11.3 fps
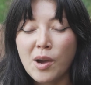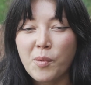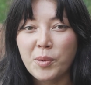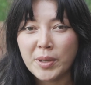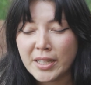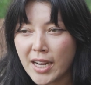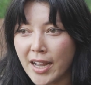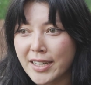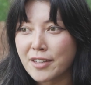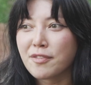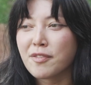we really
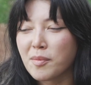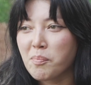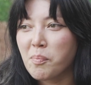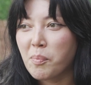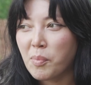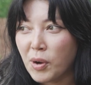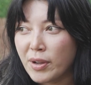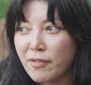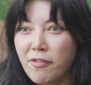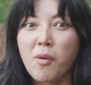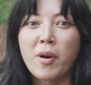kind of put
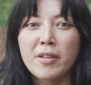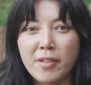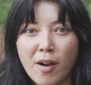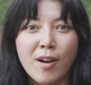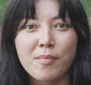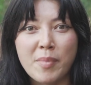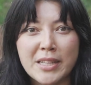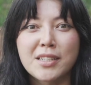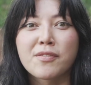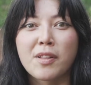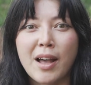forth our
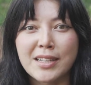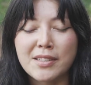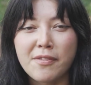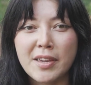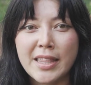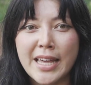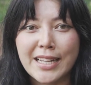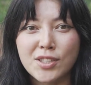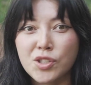basic philosophy that